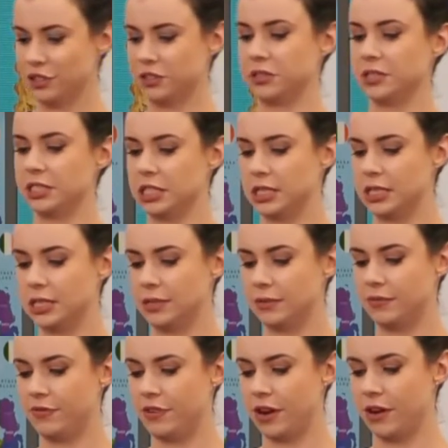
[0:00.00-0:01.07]
you're just
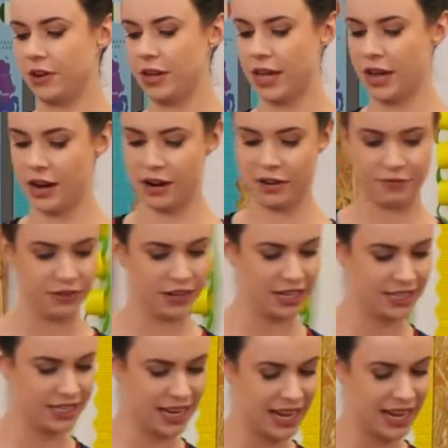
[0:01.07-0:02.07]
very carefully